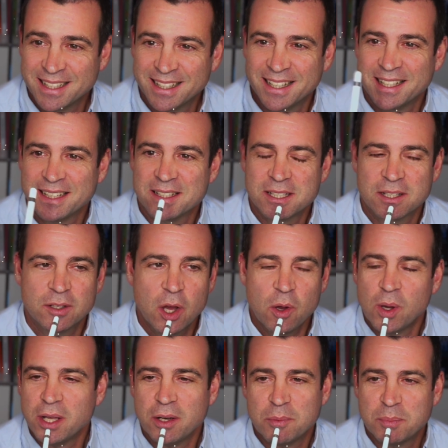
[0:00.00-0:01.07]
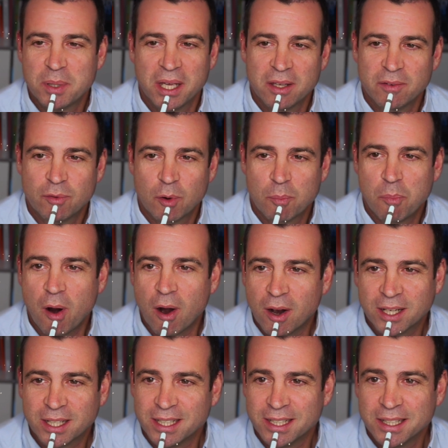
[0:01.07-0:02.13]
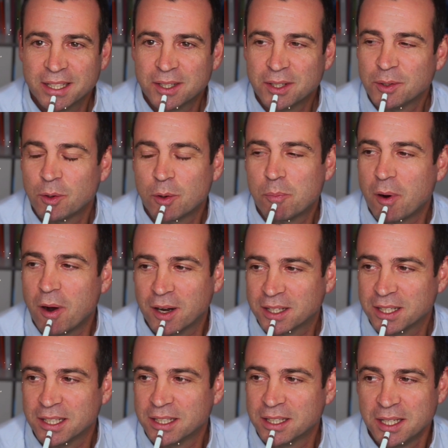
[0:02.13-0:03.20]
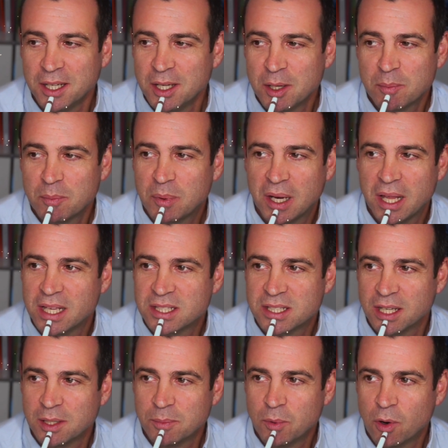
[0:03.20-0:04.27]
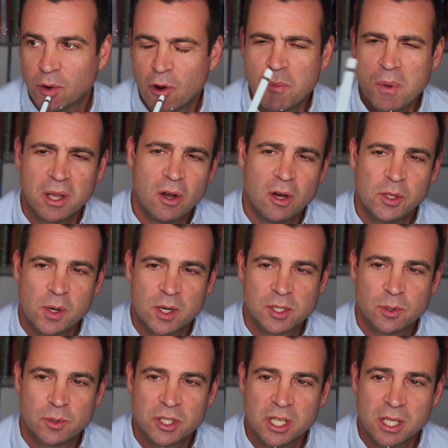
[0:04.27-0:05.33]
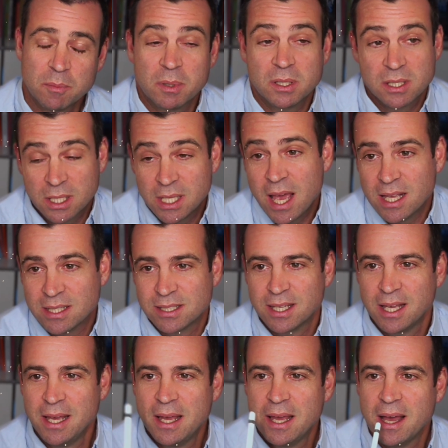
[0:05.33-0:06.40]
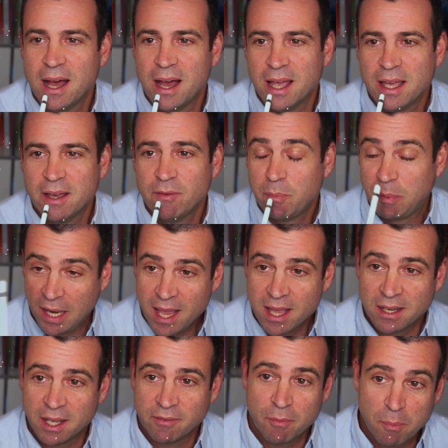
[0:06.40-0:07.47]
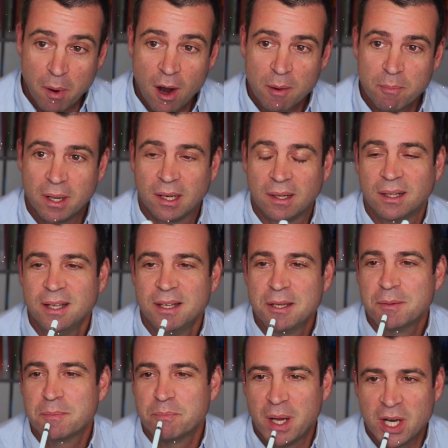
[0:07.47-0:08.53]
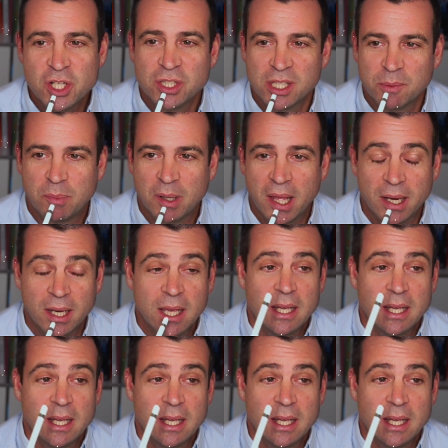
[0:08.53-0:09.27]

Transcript: And I said, no, I don't pay for parking or parking place anymore. Oh my God, you are so cheap. I said, yes, I have a plan. I have a barbell budgeting plan.